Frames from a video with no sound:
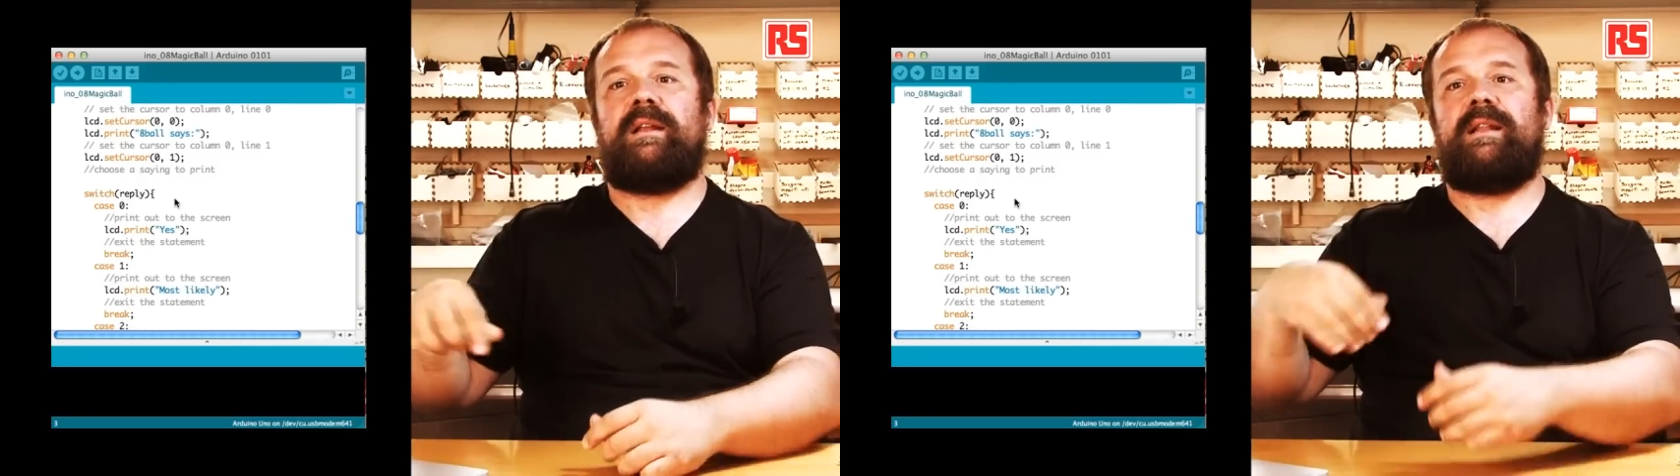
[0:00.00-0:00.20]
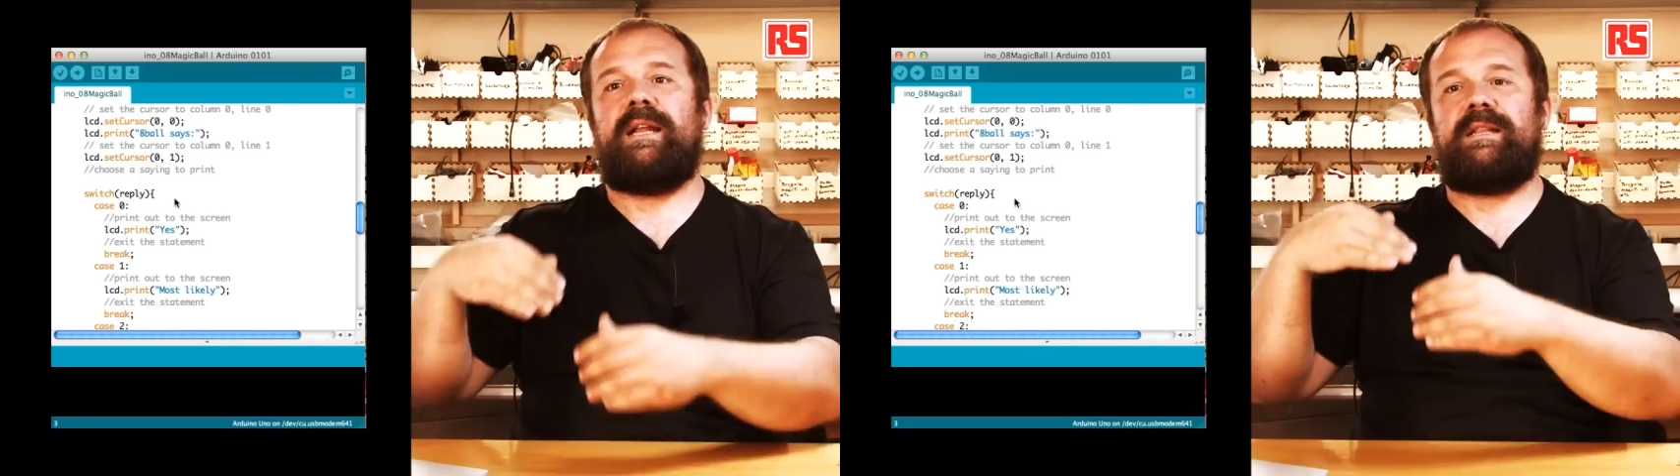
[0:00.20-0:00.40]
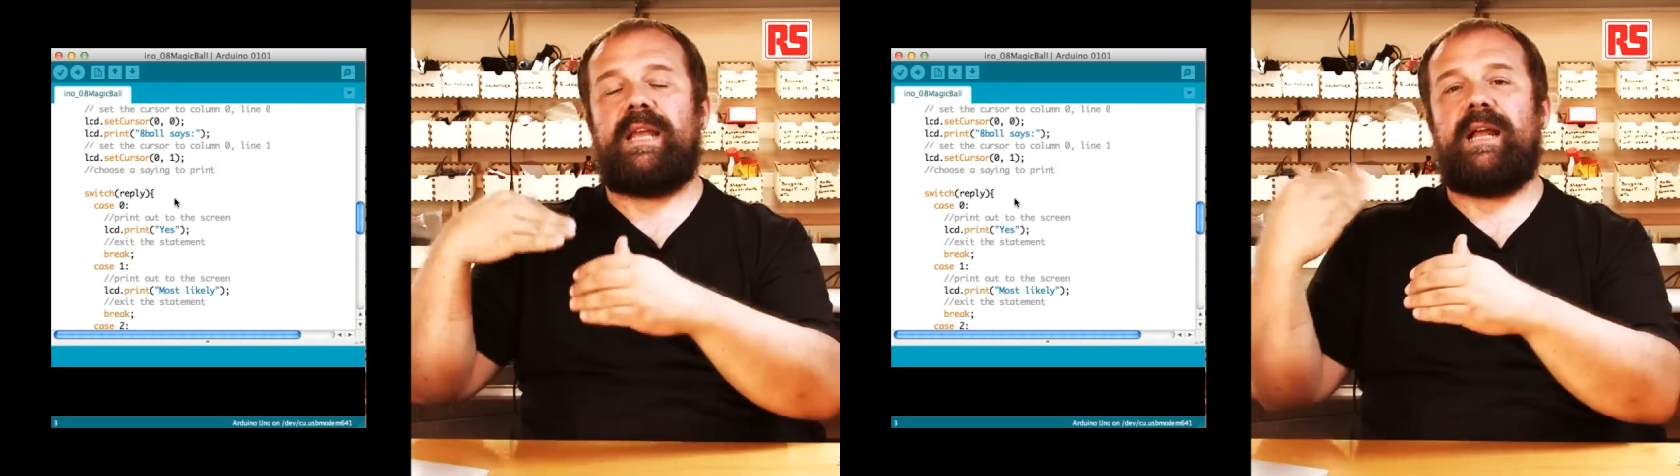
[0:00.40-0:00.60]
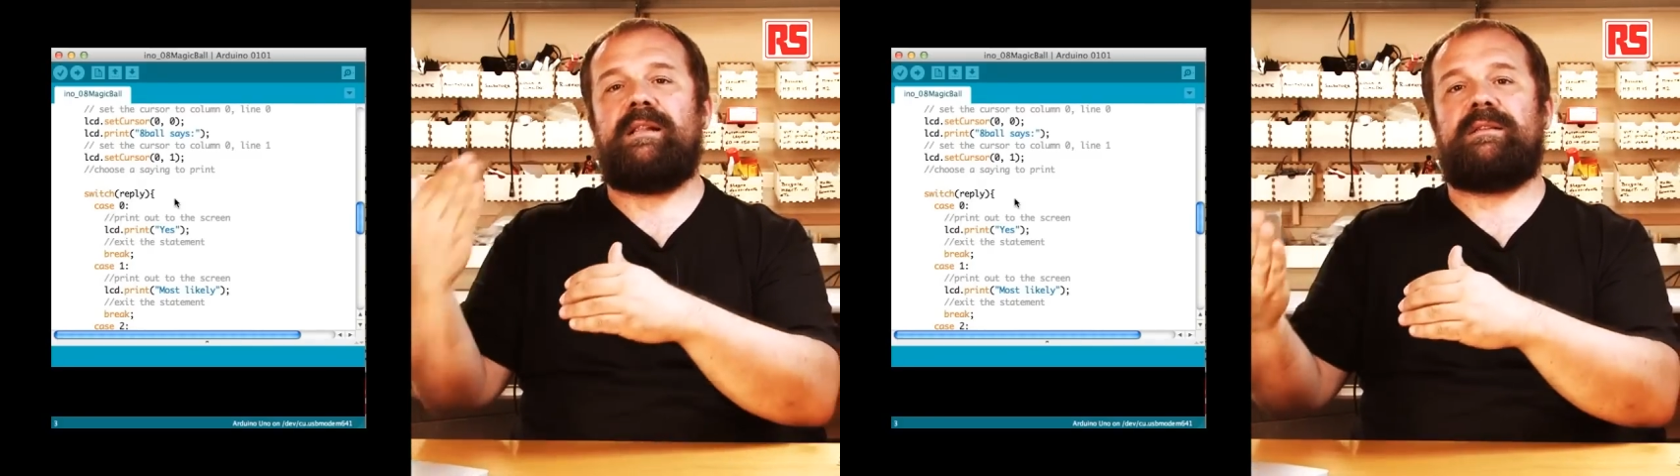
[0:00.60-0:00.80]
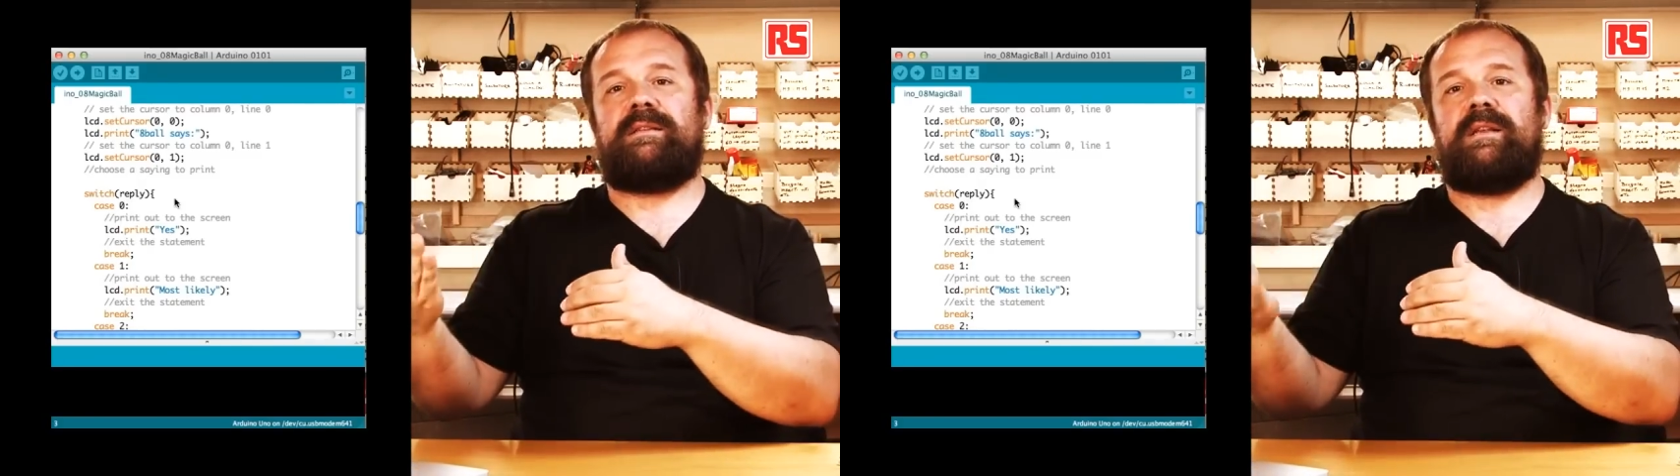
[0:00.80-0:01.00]
that
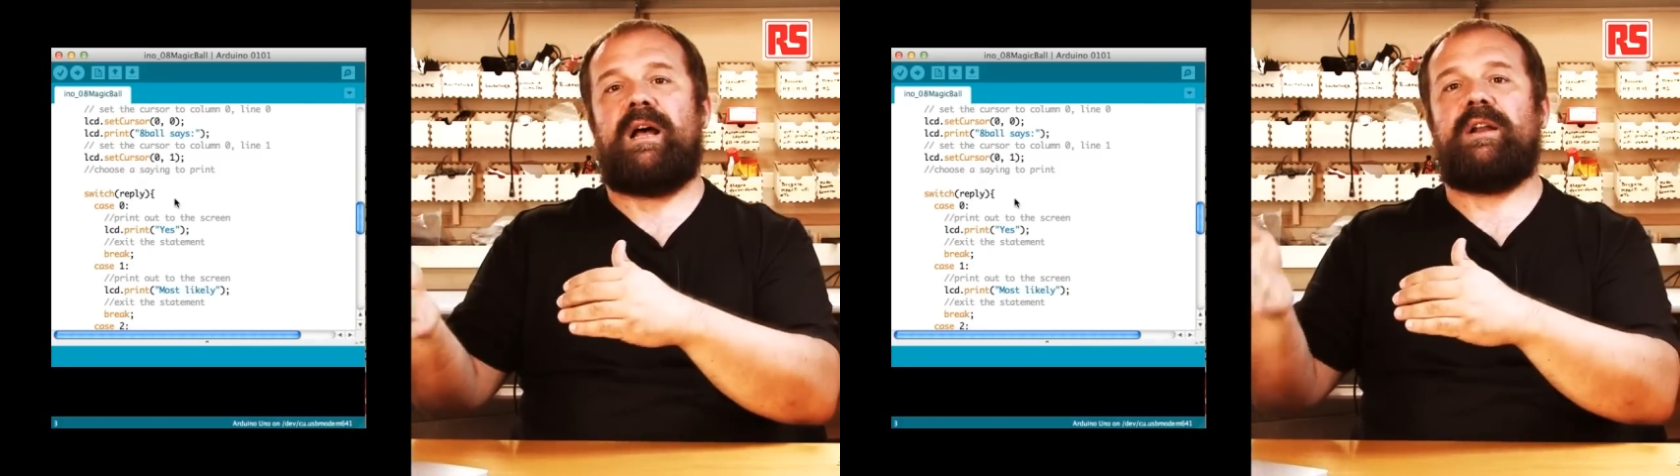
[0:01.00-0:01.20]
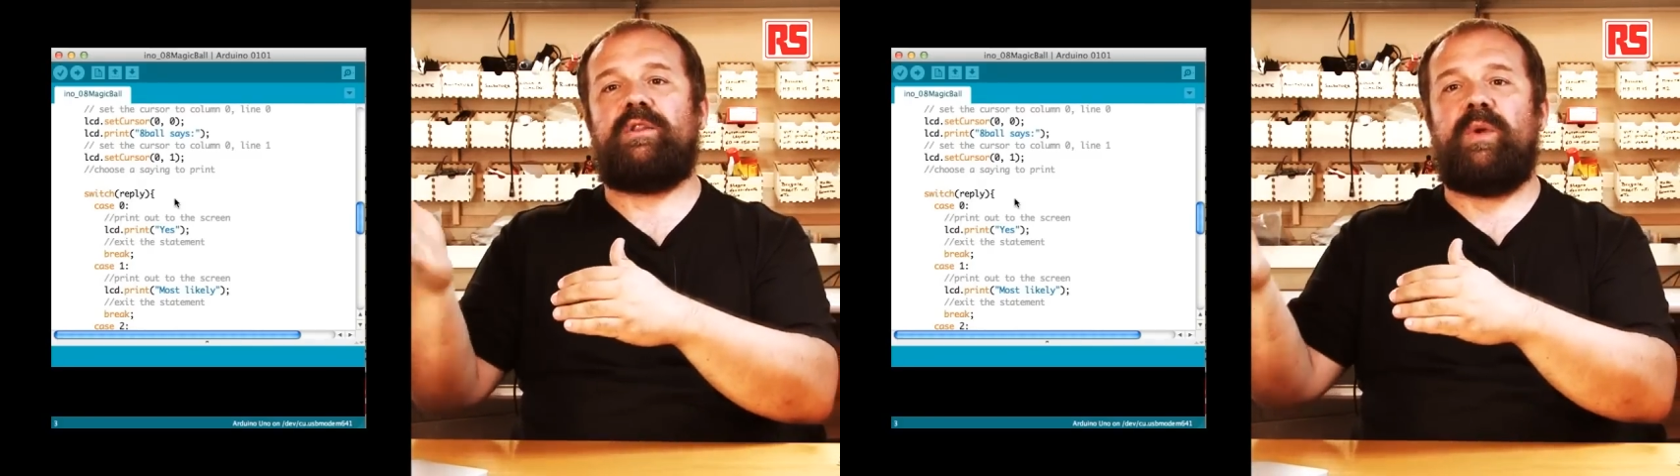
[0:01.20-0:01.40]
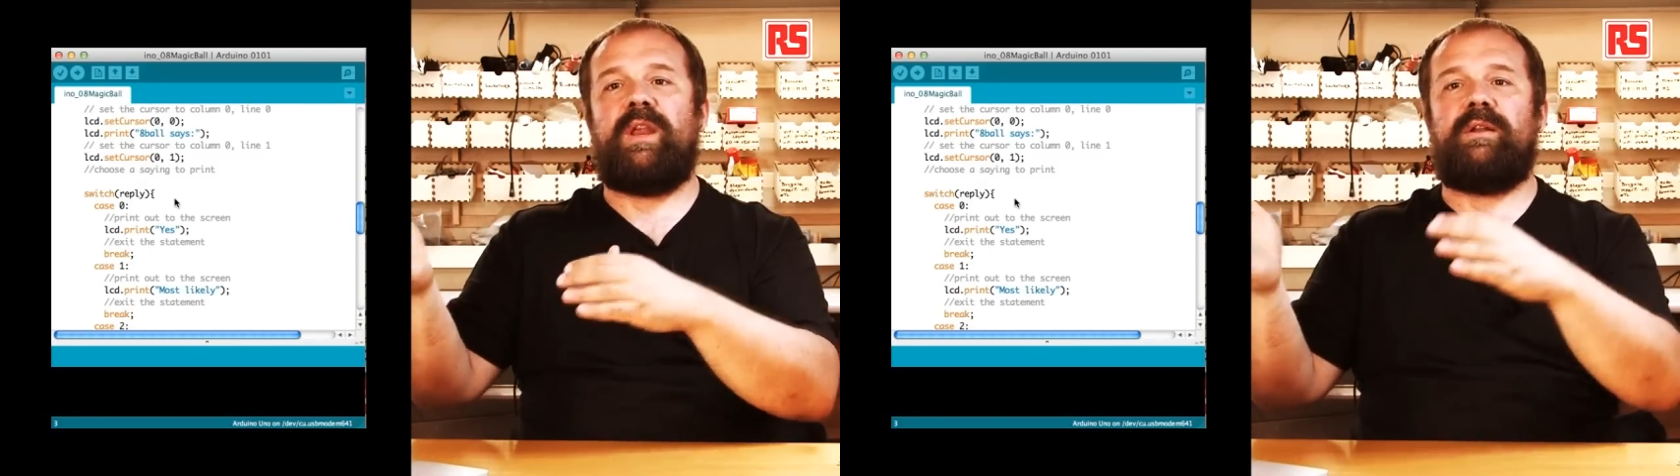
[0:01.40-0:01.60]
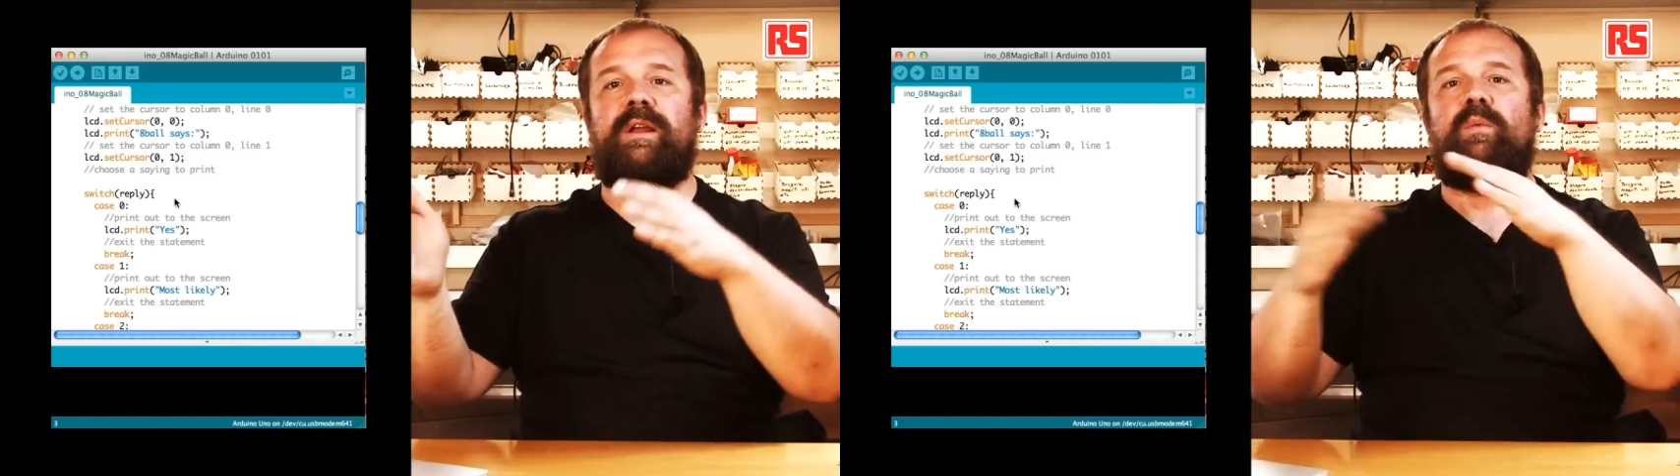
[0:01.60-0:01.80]
tells Arduino